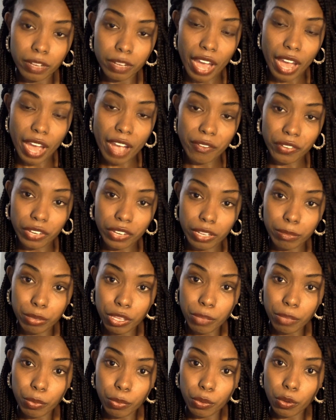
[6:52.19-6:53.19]
of African
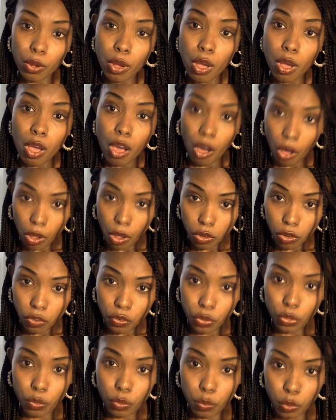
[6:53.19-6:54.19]
people all
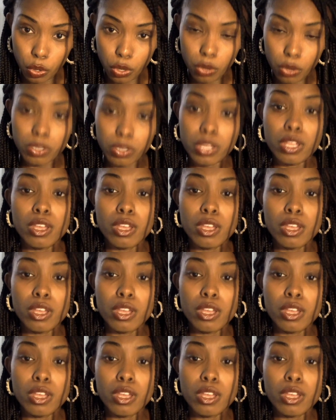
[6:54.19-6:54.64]
over the world.